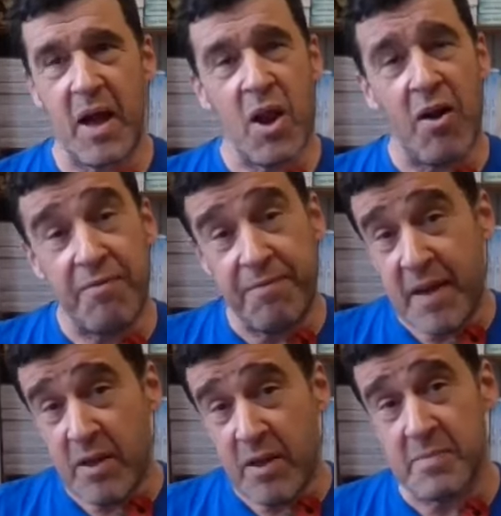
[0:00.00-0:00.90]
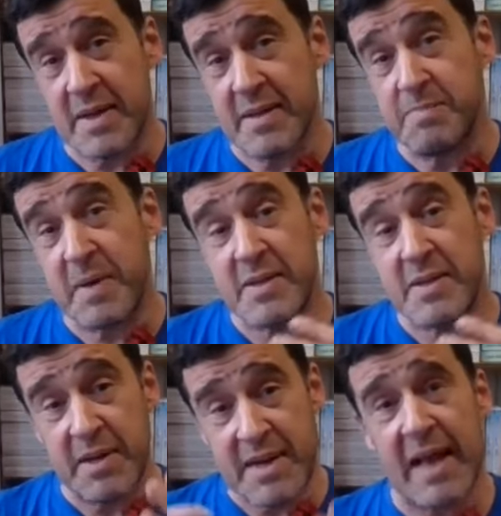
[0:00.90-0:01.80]
a lot of films, there's been
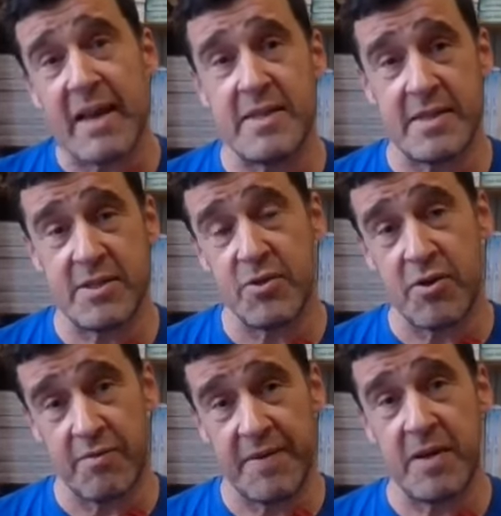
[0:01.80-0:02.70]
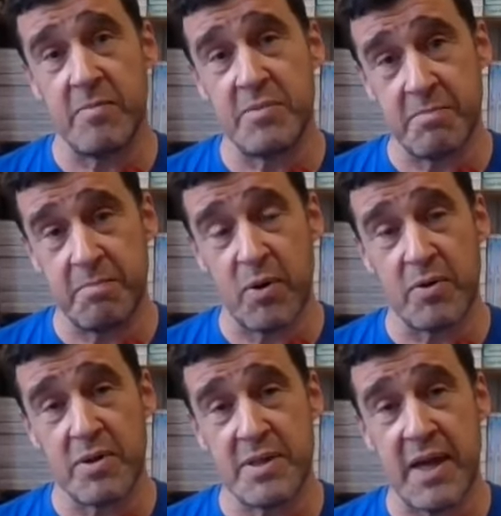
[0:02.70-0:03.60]
some analysis done on films and
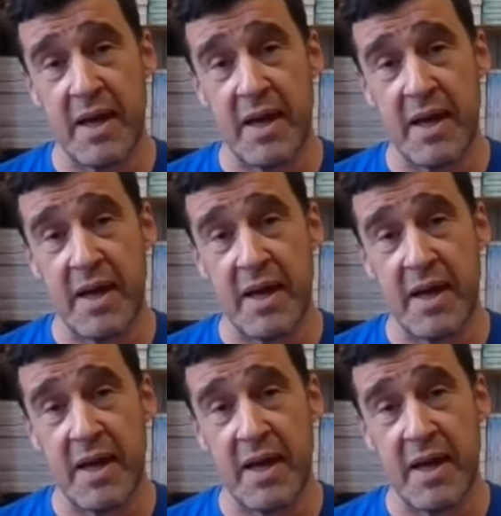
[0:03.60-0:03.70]
books